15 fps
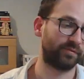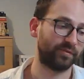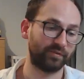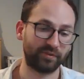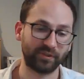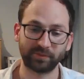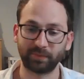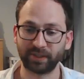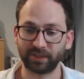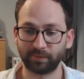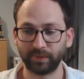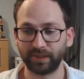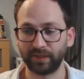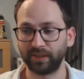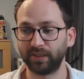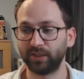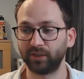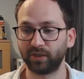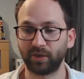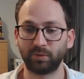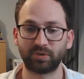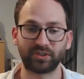This might mean,
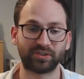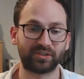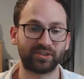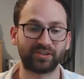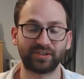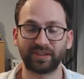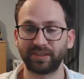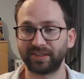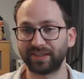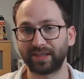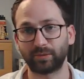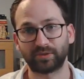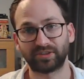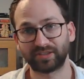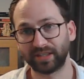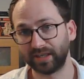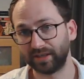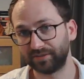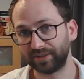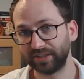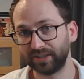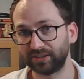just sending out
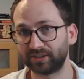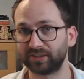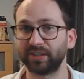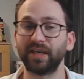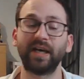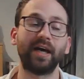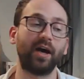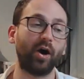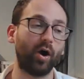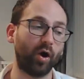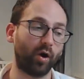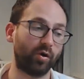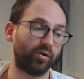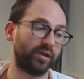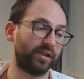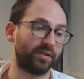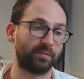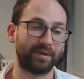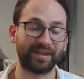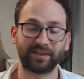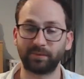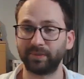surveys, or it
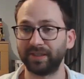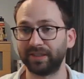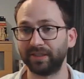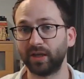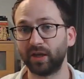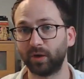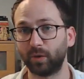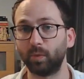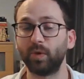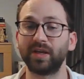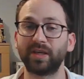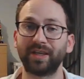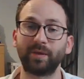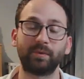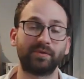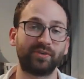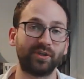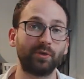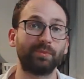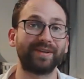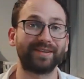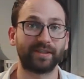might mean working with
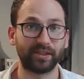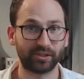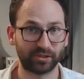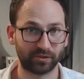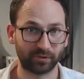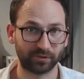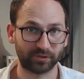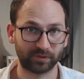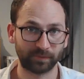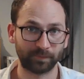human tissues,